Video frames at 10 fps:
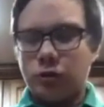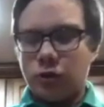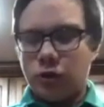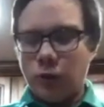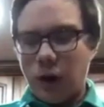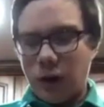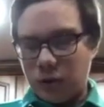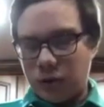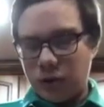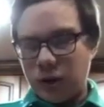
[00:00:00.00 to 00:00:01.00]

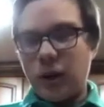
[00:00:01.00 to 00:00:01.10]
duos.